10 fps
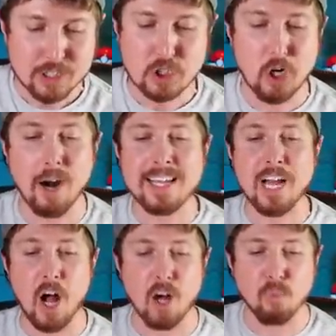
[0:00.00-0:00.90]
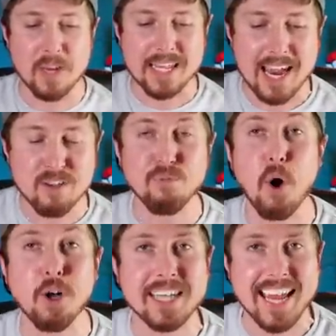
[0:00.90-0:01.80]
starting off with a
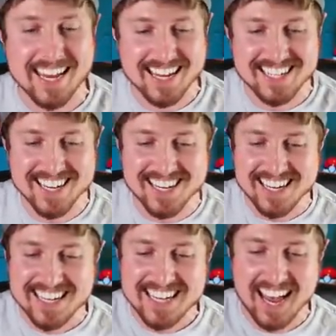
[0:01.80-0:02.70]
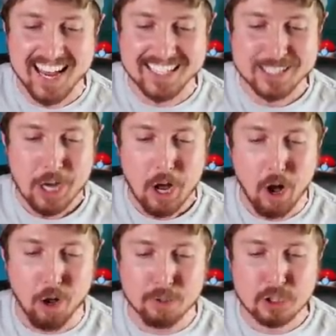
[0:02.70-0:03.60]
Volcanion EX
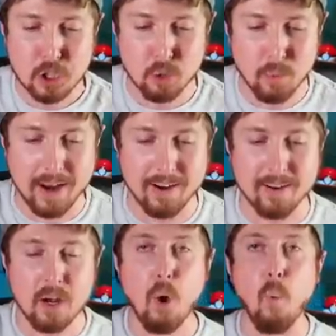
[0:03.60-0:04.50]
Ultra Rare,